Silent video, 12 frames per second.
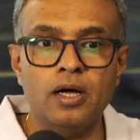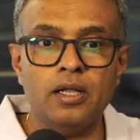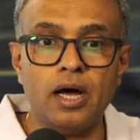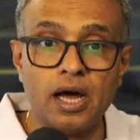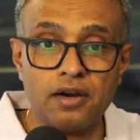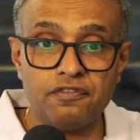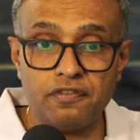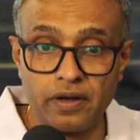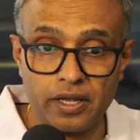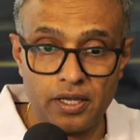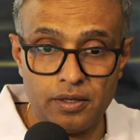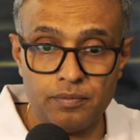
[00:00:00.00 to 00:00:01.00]

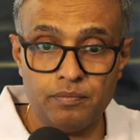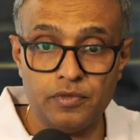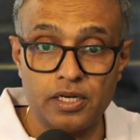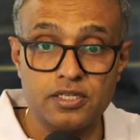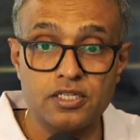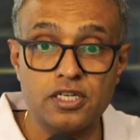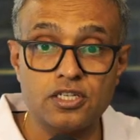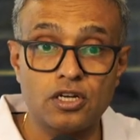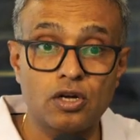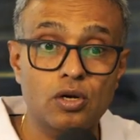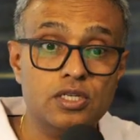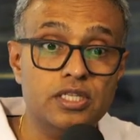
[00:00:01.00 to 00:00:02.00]
R5, the resistance
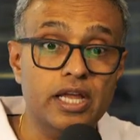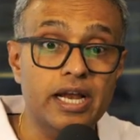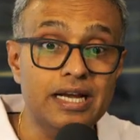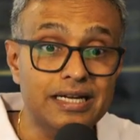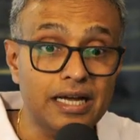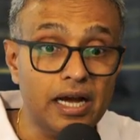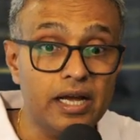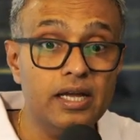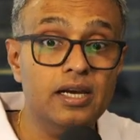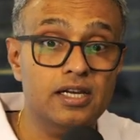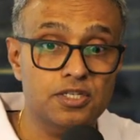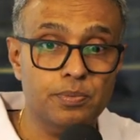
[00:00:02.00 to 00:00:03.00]
across the
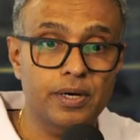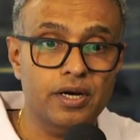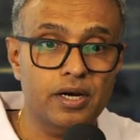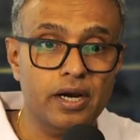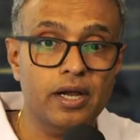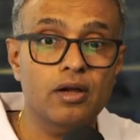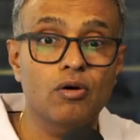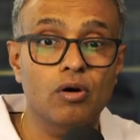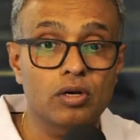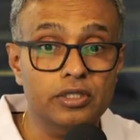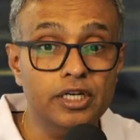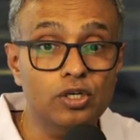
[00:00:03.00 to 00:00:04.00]
entire respiratory tract,
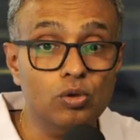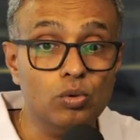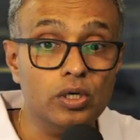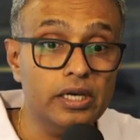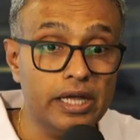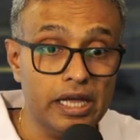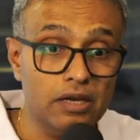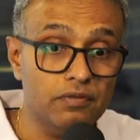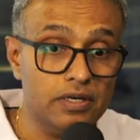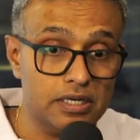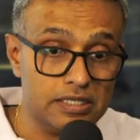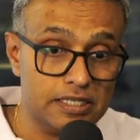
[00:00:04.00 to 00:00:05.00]
or the total
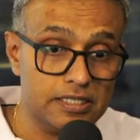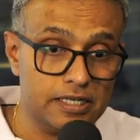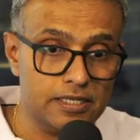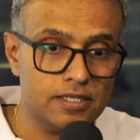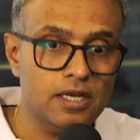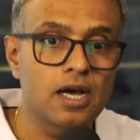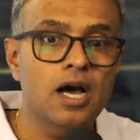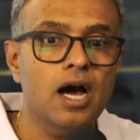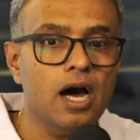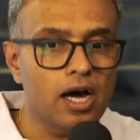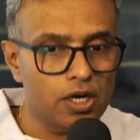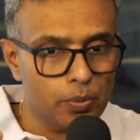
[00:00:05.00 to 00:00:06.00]
airway resistance.
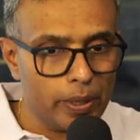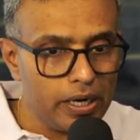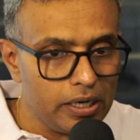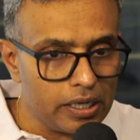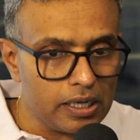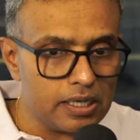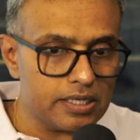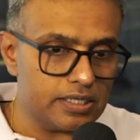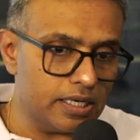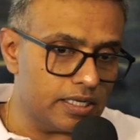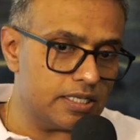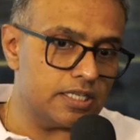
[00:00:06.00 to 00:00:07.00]
R20 is
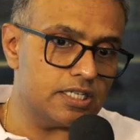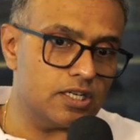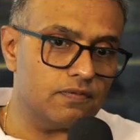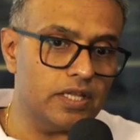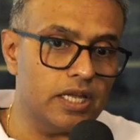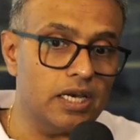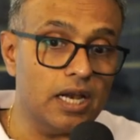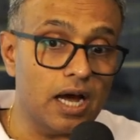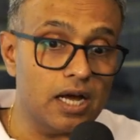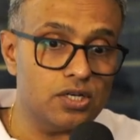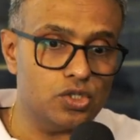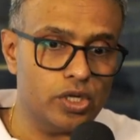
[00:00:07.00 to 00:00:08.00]
the resistance of the
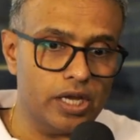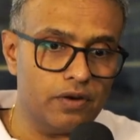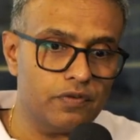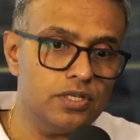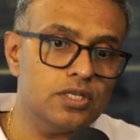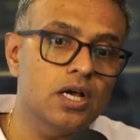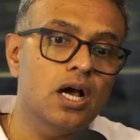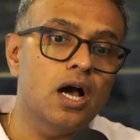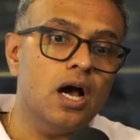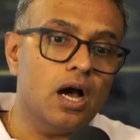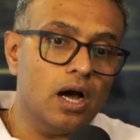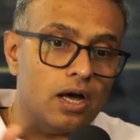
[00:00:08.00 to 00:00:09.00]
large airways.
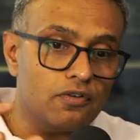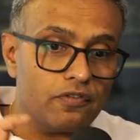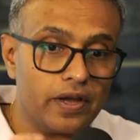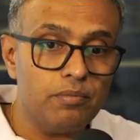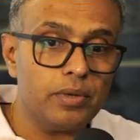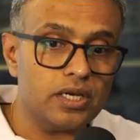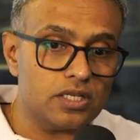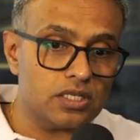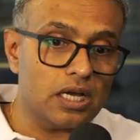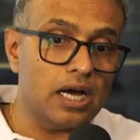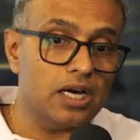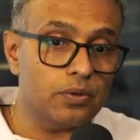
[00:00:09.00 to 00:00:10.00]
R5 minus
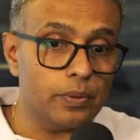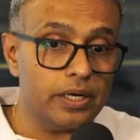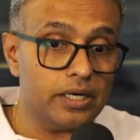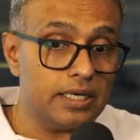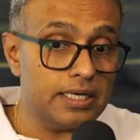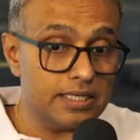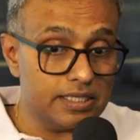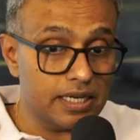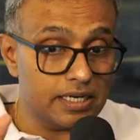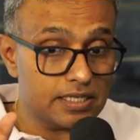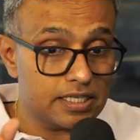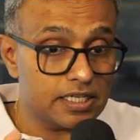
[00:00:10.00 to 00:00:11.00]
R20 is the
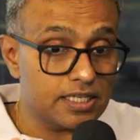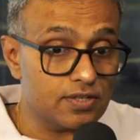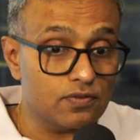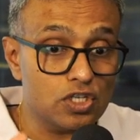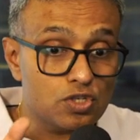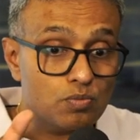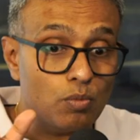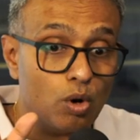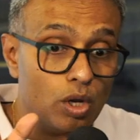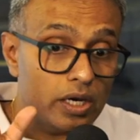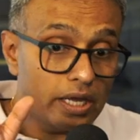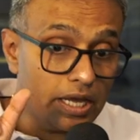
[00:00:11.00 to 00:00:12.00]
resistance of the
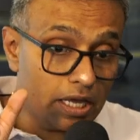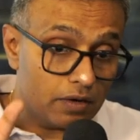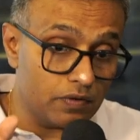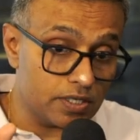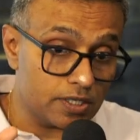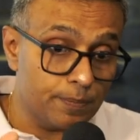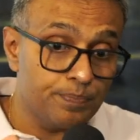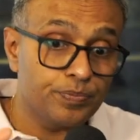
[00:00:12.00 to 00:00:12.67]
small airways.